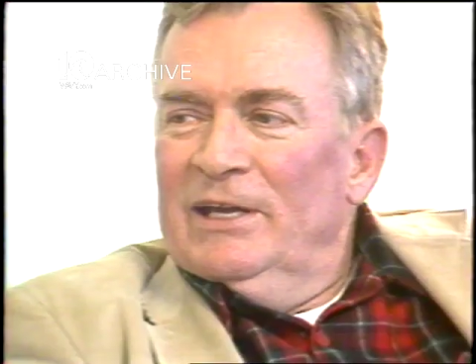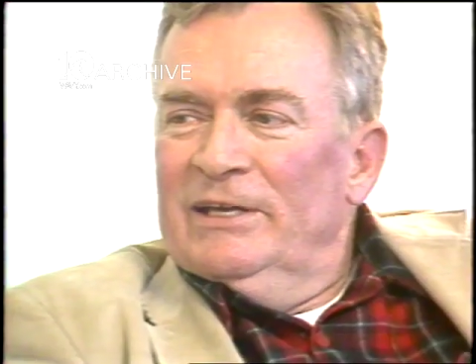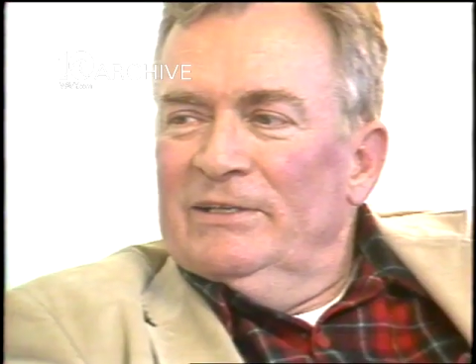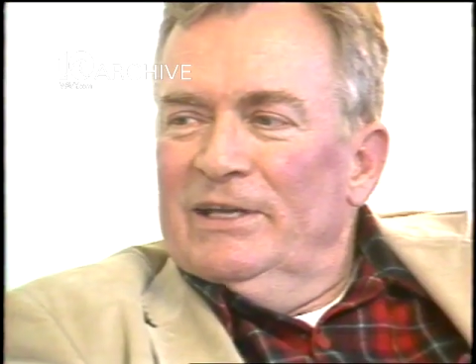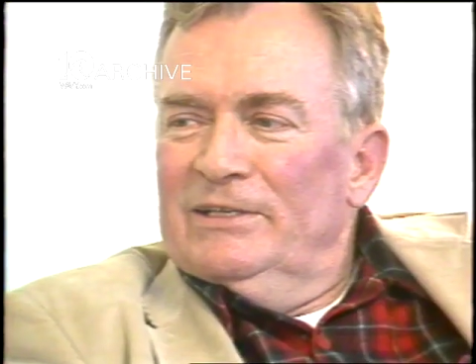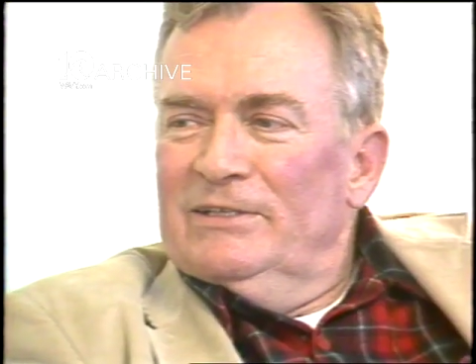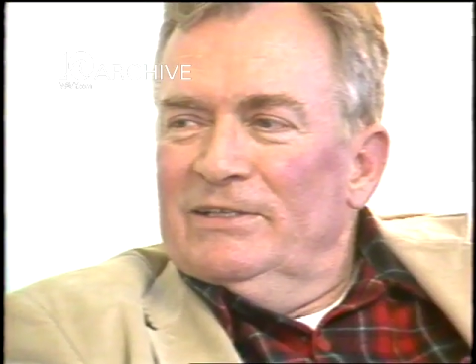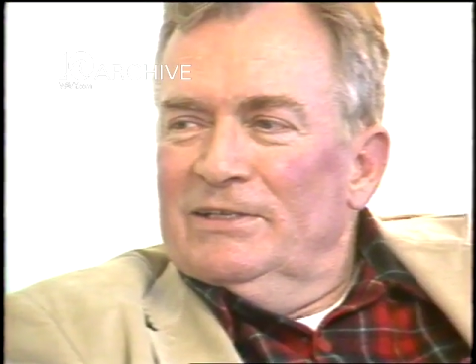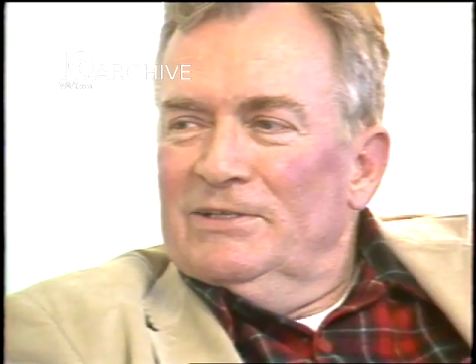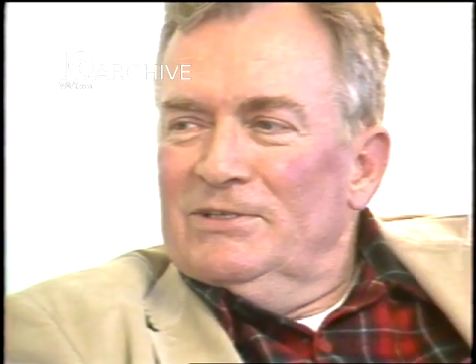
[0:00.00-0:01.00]
and that
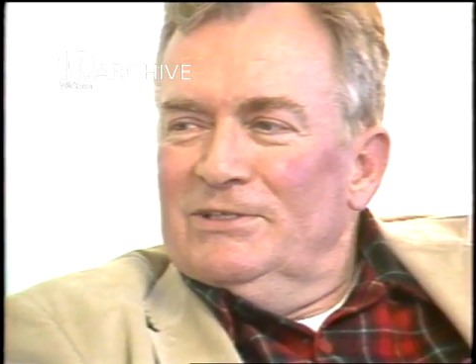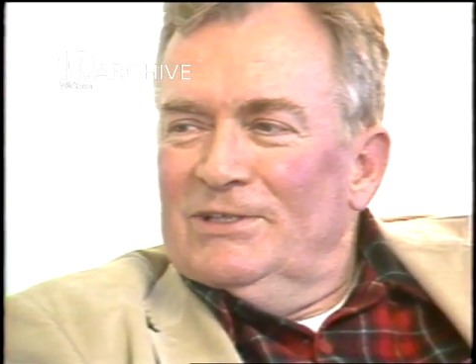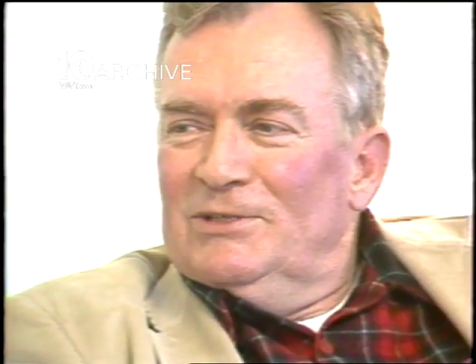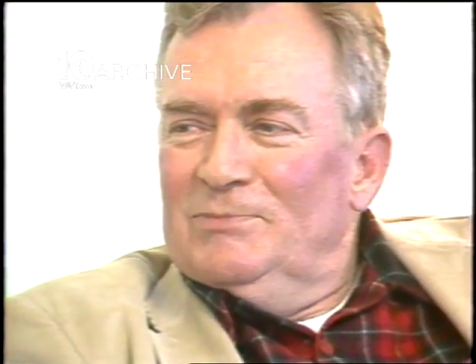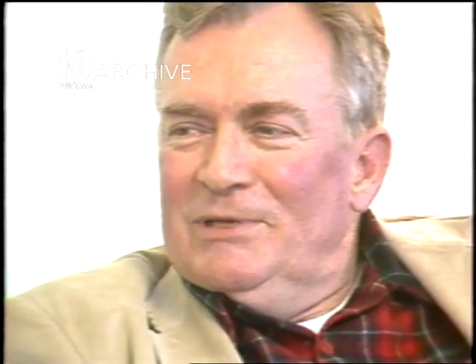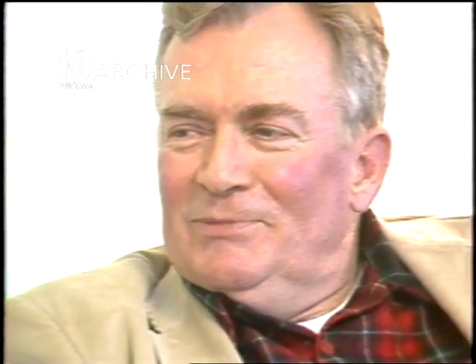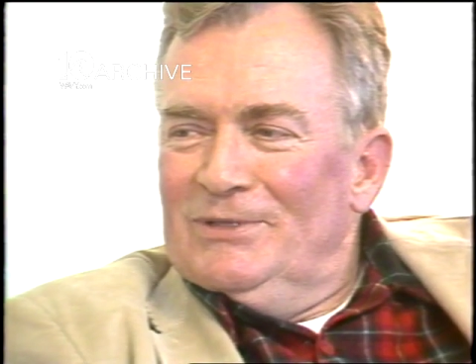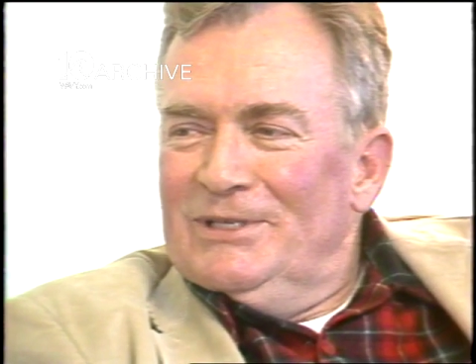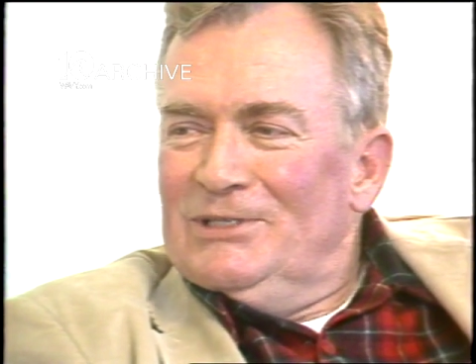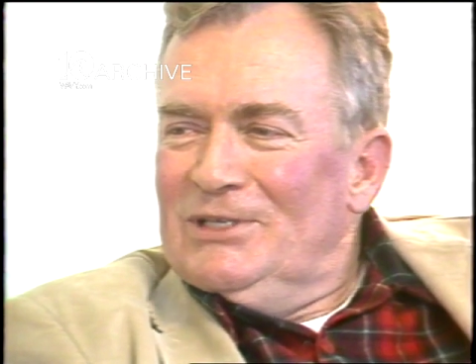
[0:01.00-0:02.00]
uh, such
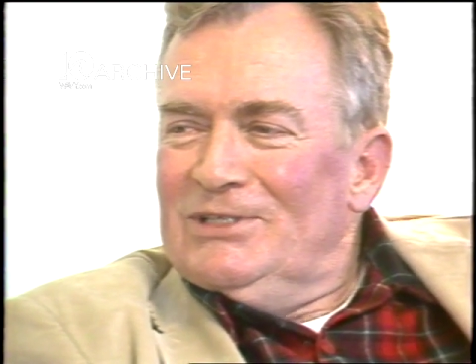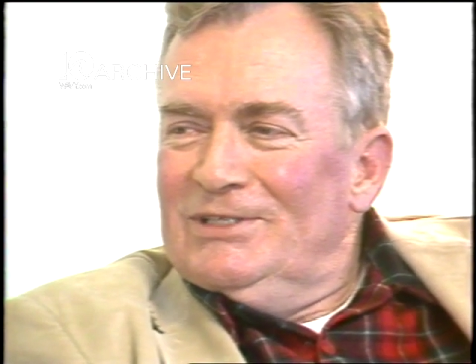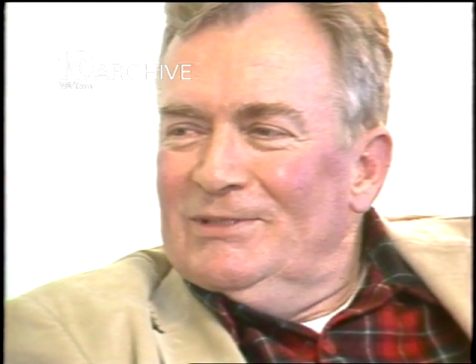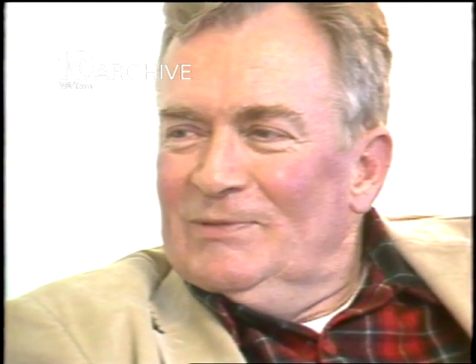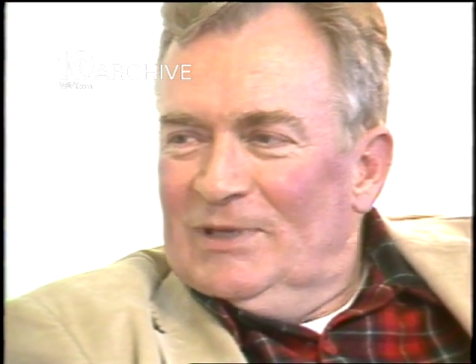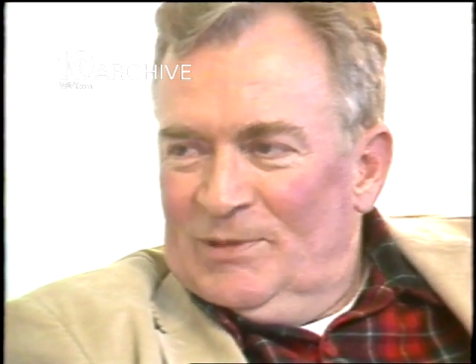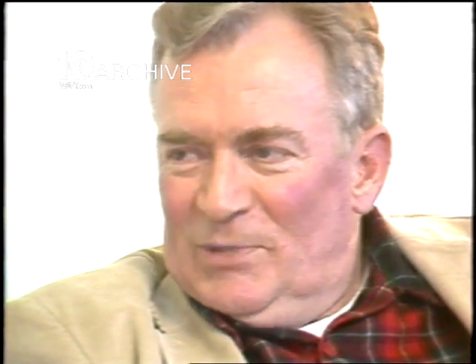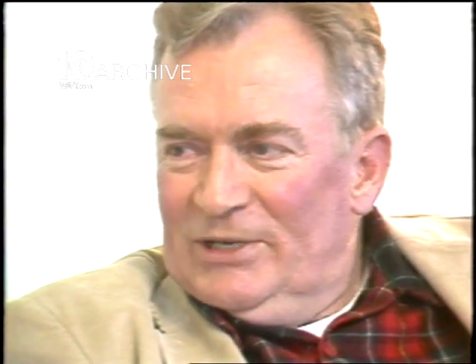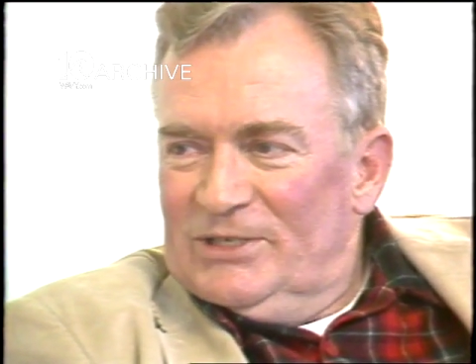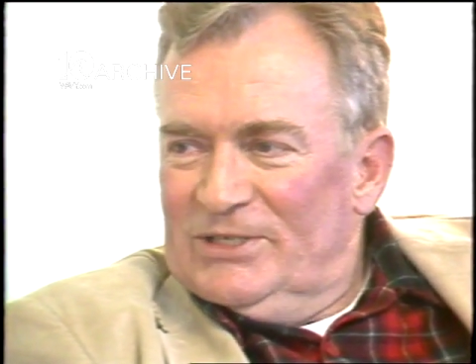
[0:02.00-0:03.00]
people exist
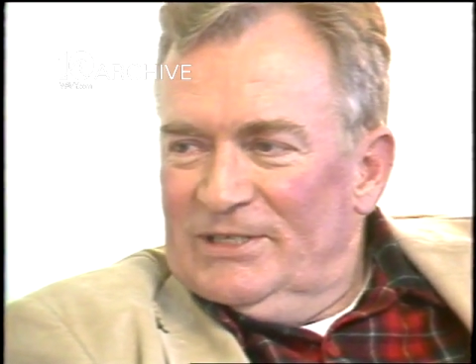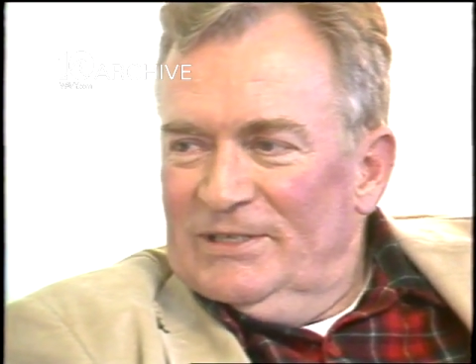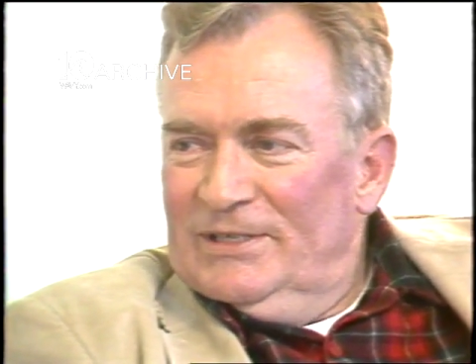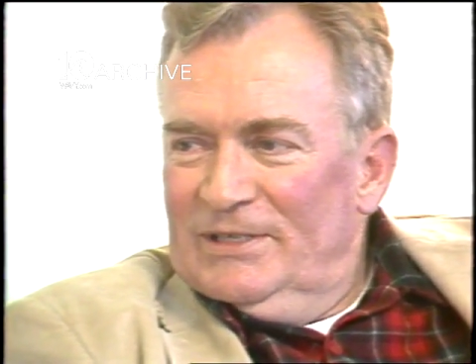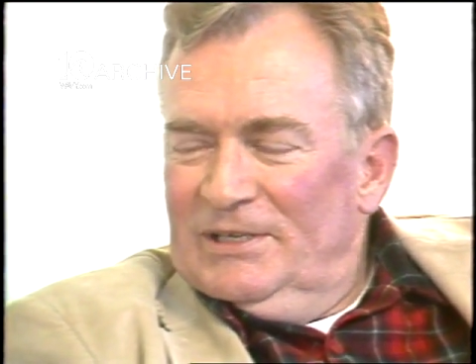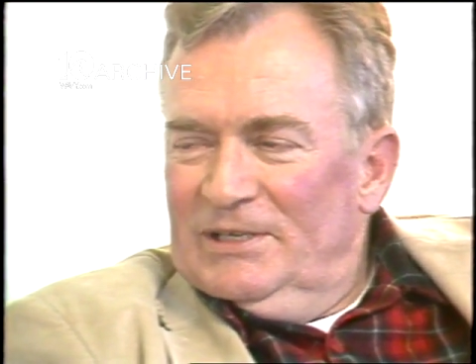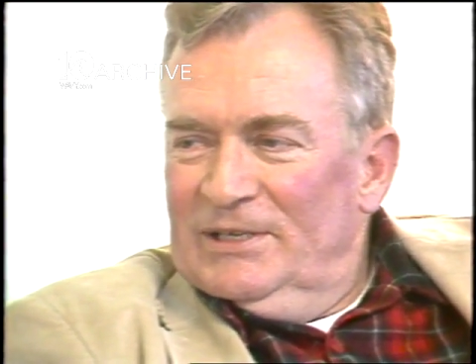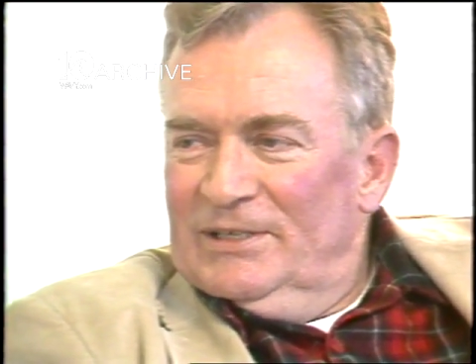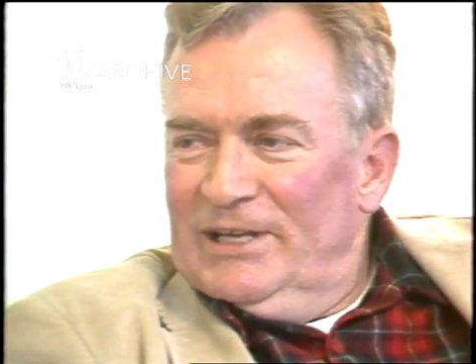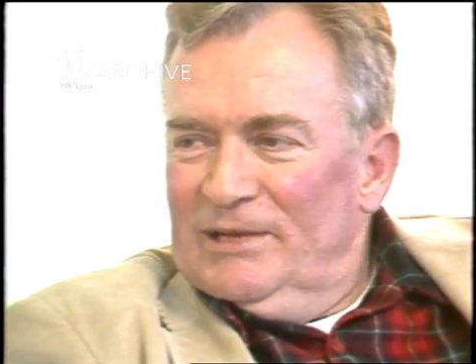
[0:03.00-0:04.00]
among us
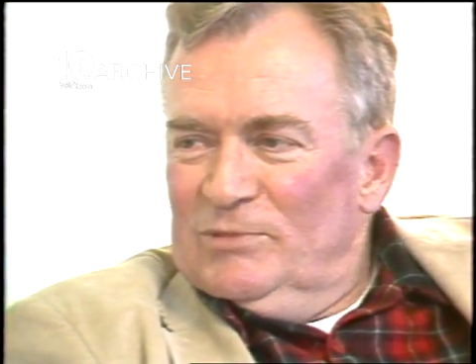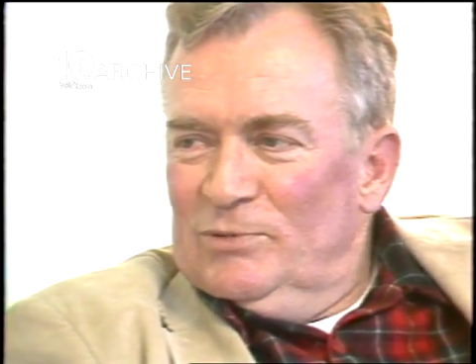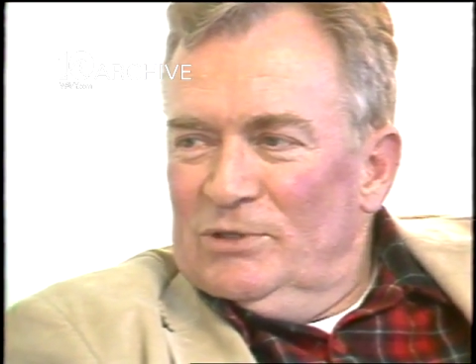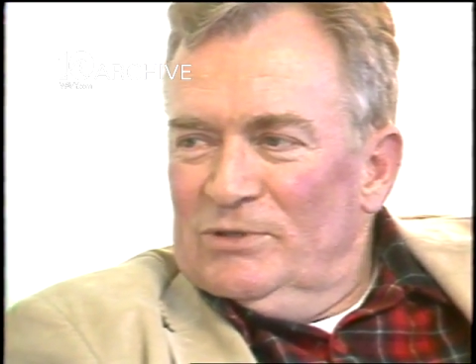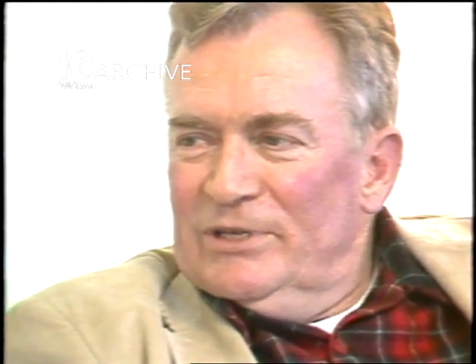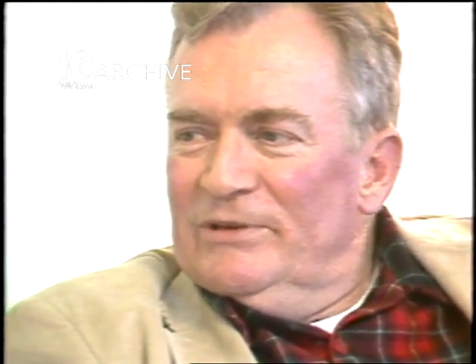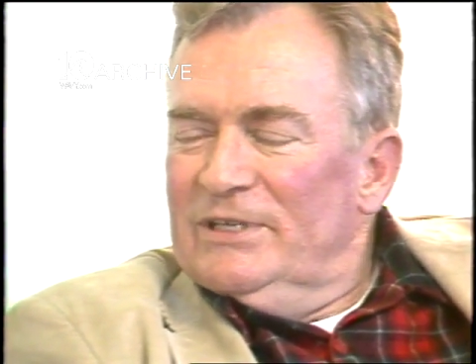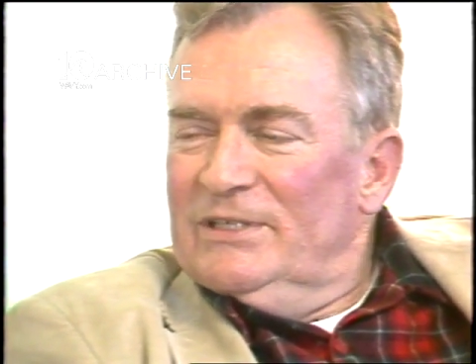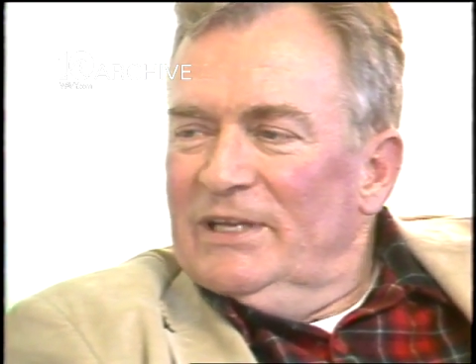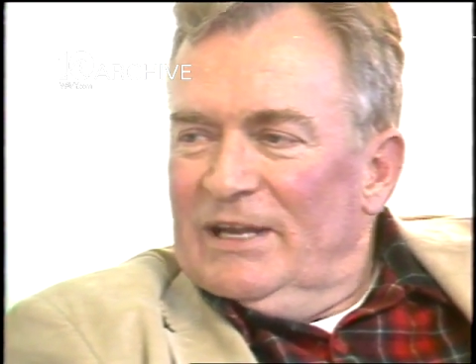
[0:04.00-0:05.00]
in the Hampton Roads
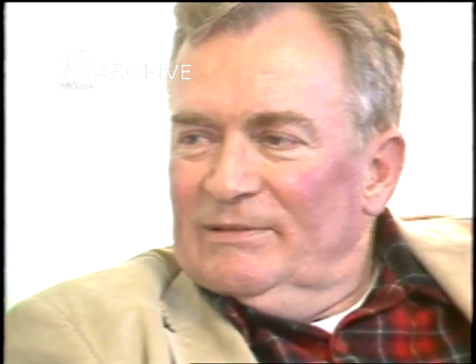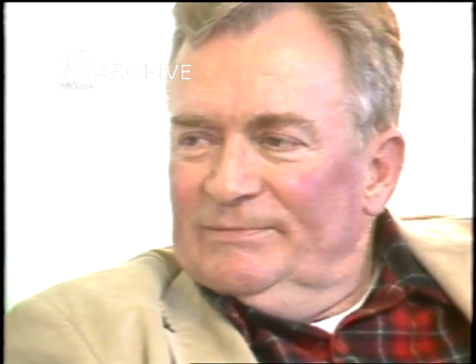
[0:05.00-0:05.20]
area today.